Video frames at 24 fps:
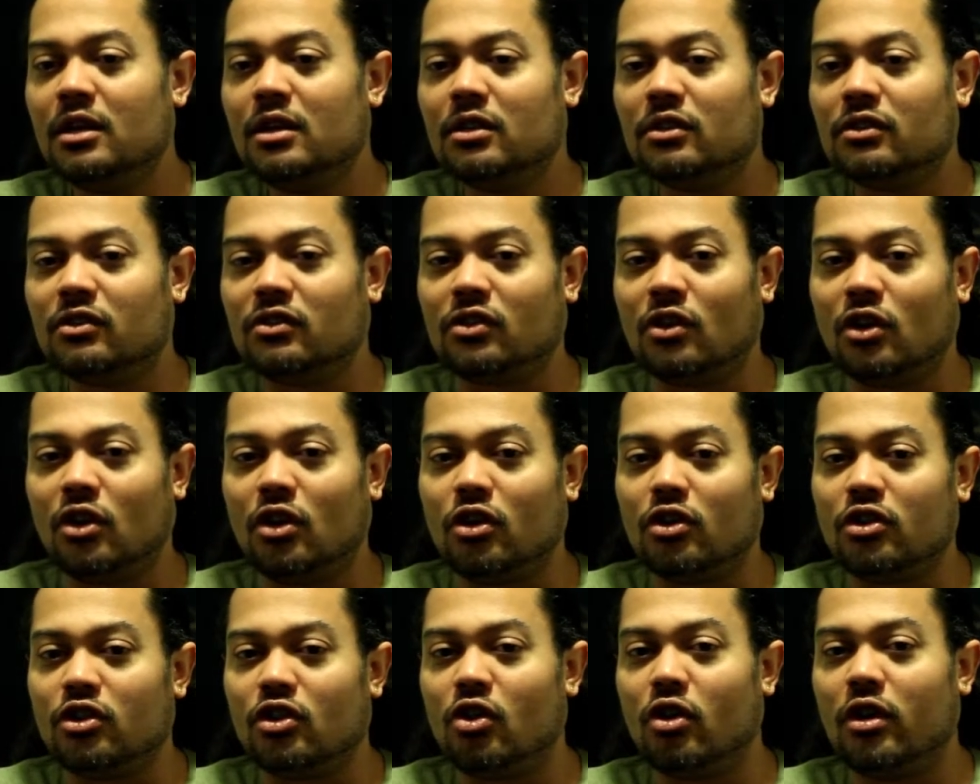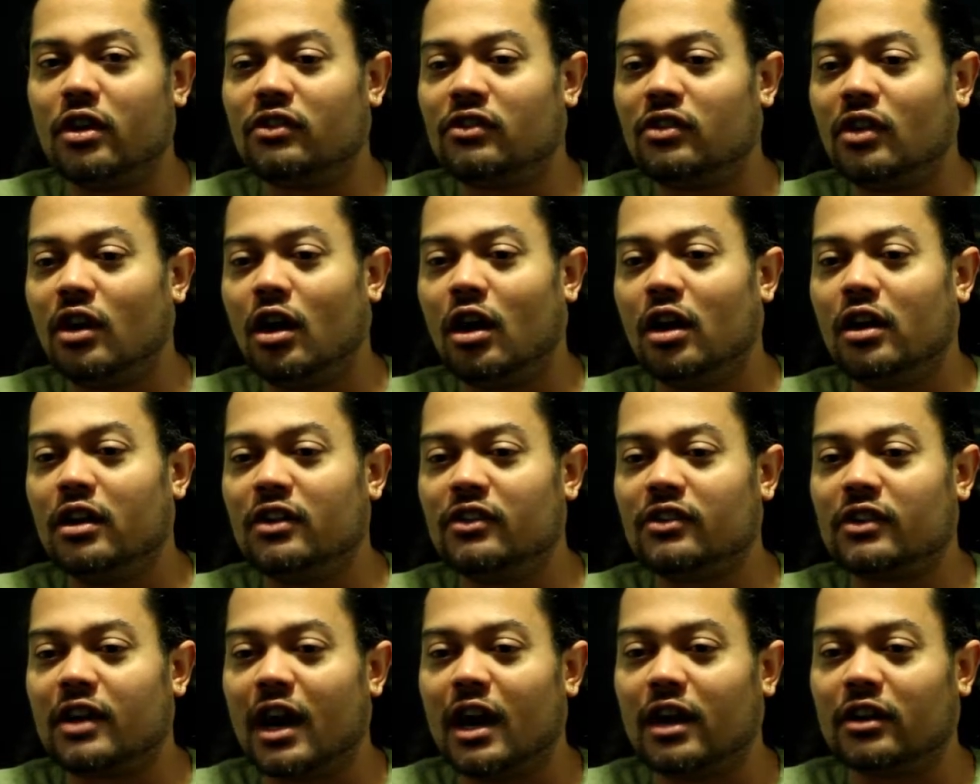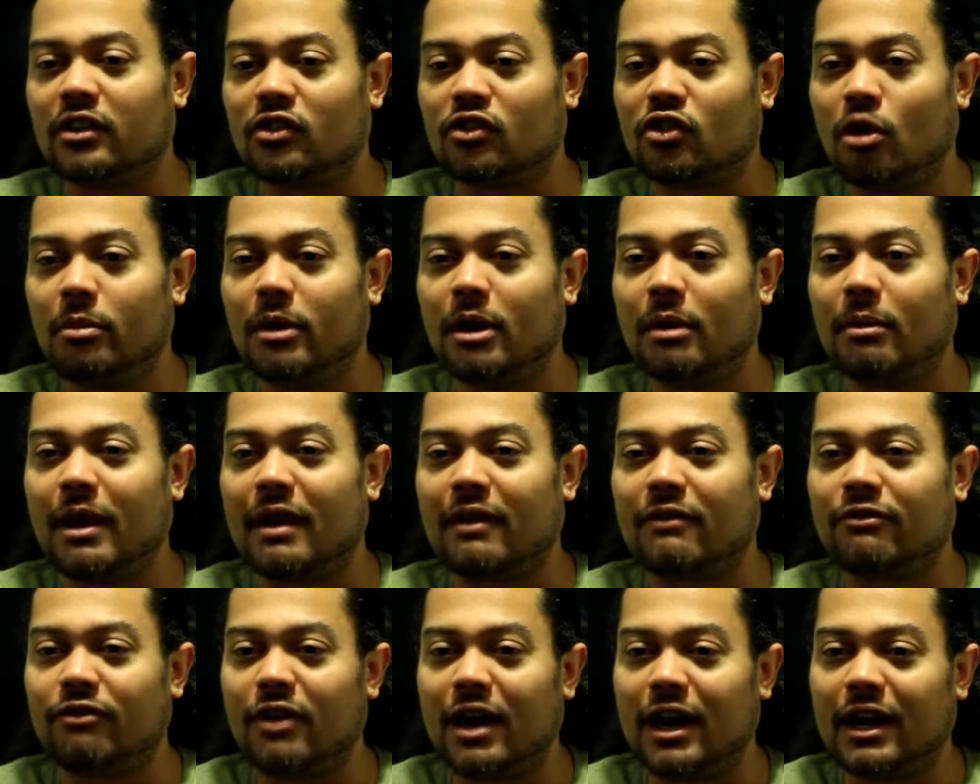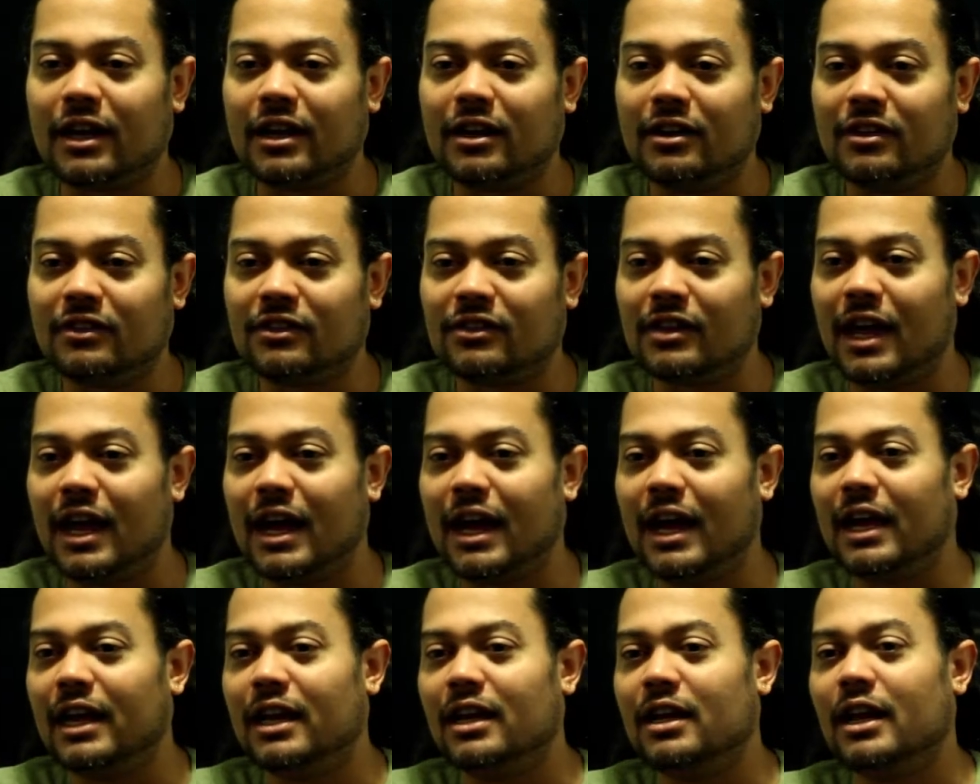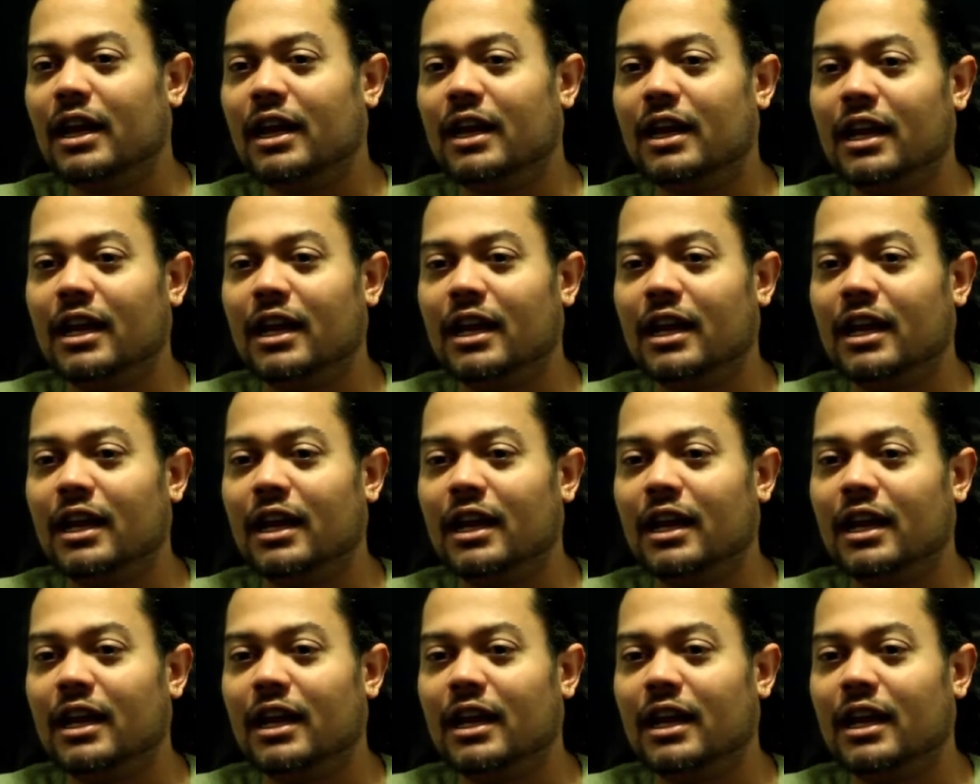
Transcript: So you're going to see all these characters coming up like Frankenstein and